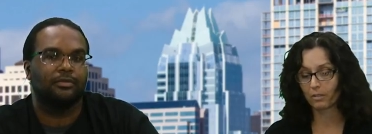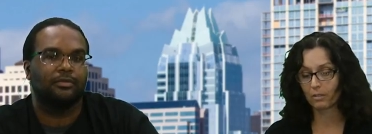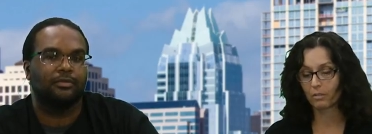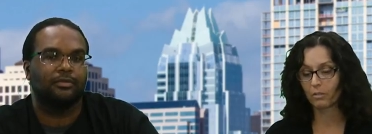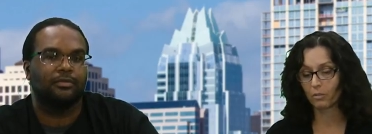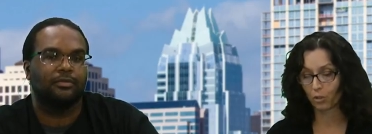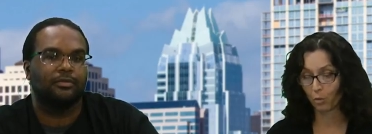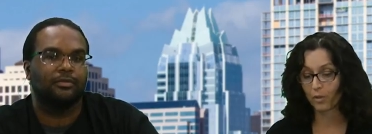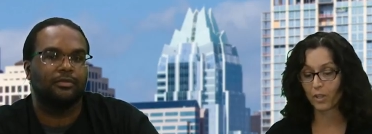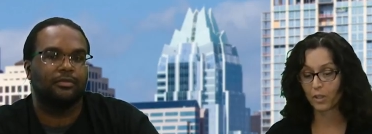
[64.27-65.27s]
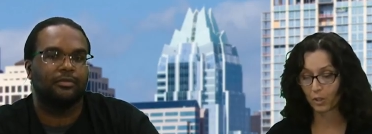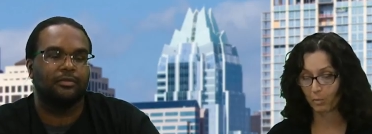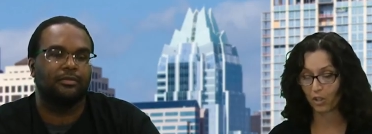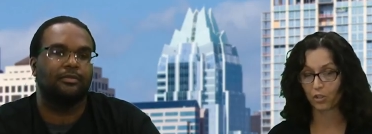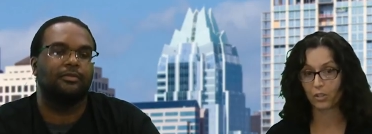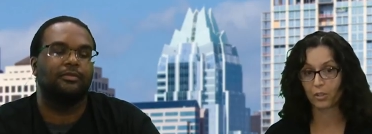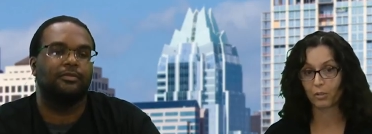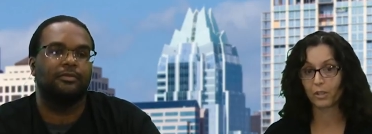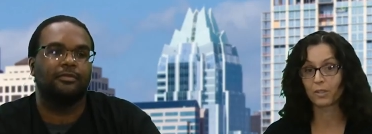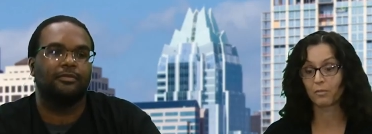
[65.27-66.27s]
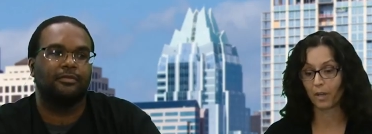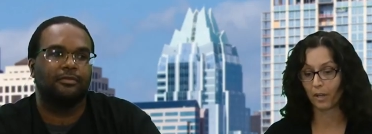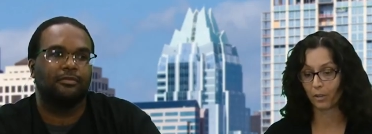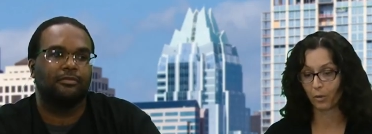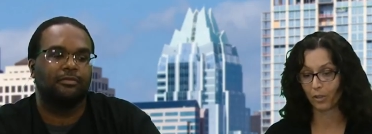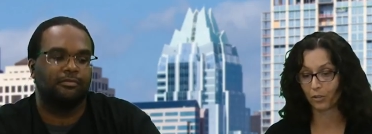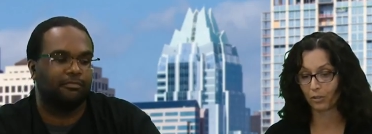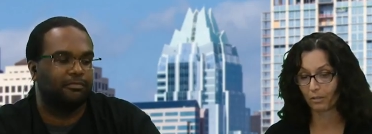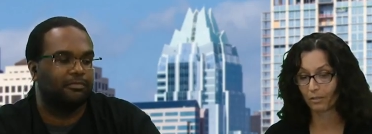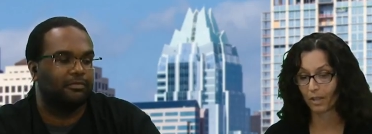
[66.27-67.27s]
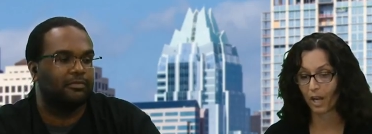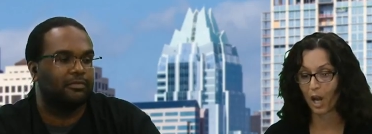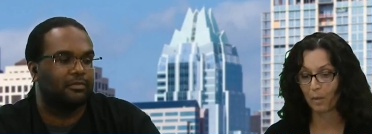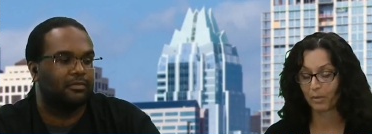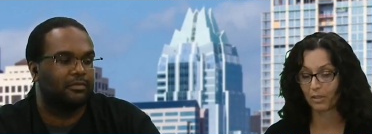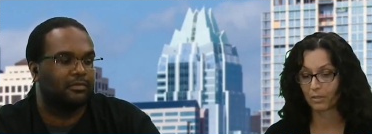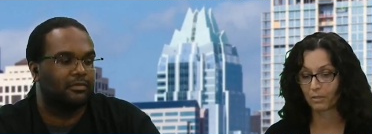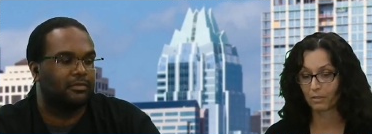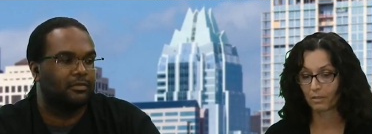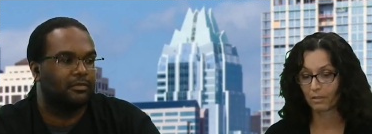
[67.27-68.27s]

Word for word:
Speaker 1: the so within the species, there is a valuation that happens.